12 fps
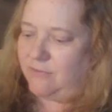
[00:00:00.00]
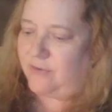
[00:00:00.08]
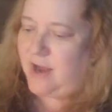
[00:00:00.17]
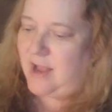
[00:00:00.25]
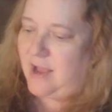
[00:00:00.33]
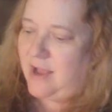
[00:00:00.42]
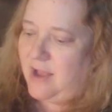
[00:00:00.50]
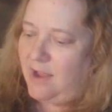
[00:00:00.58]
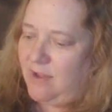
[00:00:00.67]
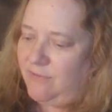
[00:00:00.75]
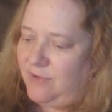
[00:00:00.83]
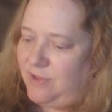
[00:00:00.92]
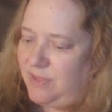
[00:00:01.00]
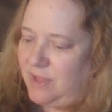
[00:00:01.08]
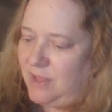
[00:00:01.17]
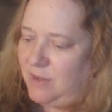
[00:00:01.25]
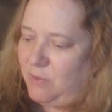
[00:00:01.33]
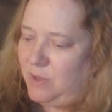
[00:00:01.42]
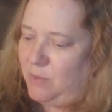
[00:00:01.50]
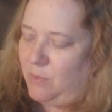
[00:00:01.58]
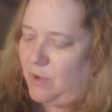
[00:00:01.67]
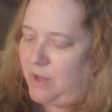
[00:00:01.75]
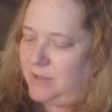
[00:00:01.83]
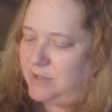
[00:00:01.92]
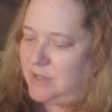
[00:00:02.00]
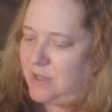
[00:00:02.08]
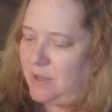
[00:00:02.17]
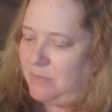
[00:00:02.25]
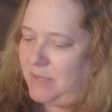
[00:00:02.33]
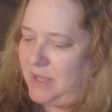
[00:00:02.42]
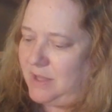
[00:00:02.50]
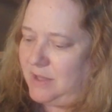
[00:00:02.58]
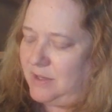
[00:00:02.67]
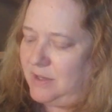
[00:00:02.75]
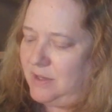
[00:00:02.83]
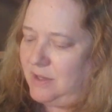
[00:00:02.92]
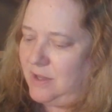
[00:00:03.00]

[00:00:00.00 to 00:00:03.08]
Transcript: for everything we want to come in,